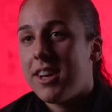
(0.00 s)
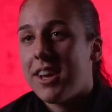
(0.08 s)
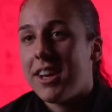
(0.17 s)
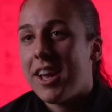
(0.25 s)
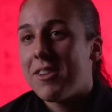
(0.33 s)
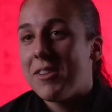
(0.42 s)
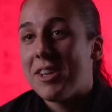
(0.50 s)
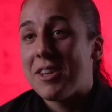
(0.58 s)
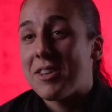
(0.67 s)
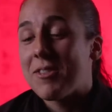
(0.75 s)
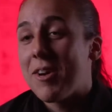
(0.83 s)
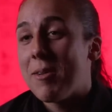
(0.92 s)
I can't really
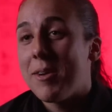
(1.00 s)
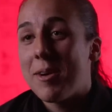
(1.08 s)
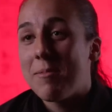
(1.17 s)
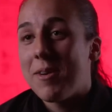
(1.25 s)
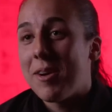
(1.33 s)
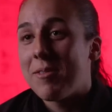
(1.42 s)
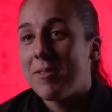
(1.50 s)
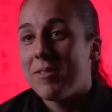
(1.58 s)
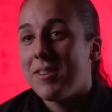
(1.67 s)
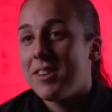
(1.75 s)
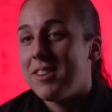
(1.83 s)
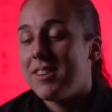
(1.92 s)
describe it apart from
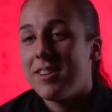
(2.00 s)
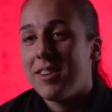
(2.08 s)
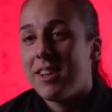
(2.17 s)
just